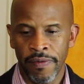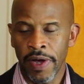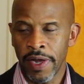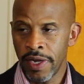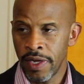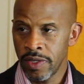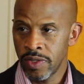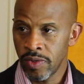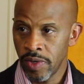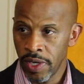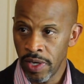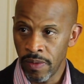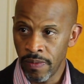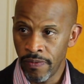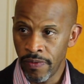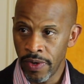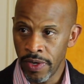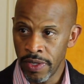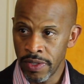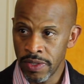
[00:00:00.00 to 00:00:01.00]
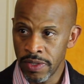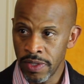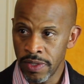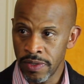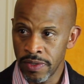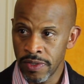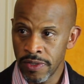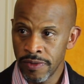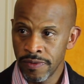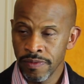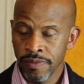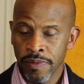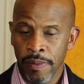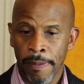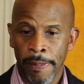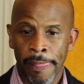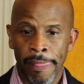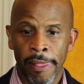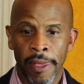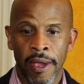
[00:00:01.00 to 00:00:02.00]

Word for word: financial help, for instance, right.